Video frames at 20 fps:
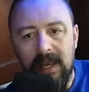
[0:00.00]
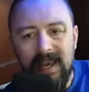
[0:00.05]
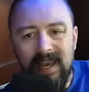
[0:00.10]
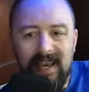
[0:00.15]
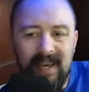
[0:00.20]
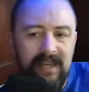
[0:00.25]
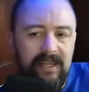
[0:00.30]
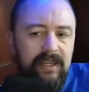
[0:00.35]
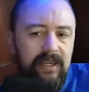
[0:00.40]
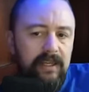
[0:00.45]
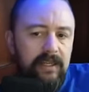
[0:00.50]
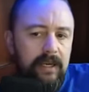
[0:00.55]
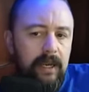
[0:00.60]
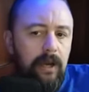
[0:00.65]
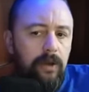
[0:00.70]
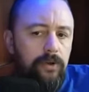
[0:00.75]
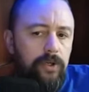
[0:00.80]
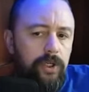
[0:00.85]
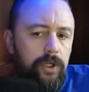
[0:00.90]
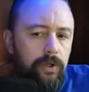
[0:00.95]
is it
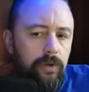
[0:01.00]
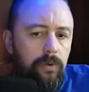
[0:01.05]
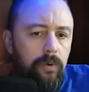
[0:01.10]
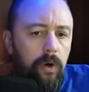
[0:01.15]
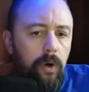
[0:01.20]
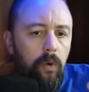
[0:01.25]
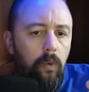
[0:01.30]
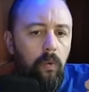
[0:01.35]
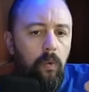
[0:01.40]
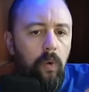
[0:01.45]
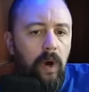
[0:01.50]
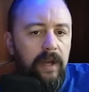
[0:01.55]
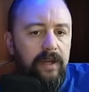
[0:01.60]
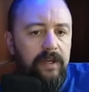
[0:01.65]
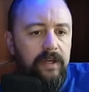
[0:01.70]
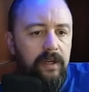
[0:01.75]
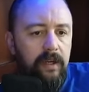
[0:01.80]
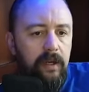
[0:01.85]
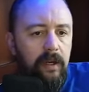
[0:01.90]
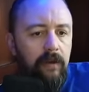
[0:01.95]
tells you
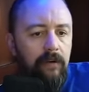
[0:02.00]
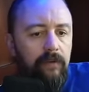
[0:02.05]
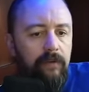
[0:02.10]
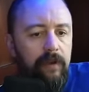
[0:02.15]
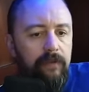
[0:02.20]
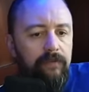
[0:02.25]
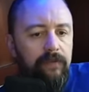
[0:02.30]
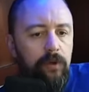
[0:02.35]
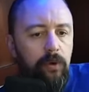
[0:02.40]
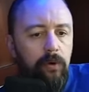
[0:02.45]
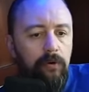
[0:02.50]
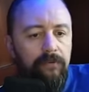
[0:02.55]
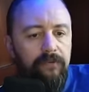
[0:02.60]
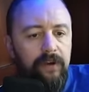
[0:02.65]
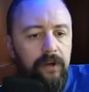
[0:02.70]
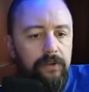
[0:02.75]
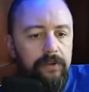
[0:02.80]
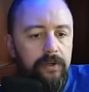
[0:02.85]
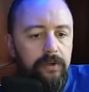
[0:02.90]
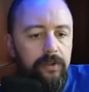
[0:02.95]
what fuel
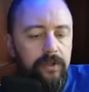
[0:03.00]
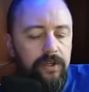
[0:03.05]
filter,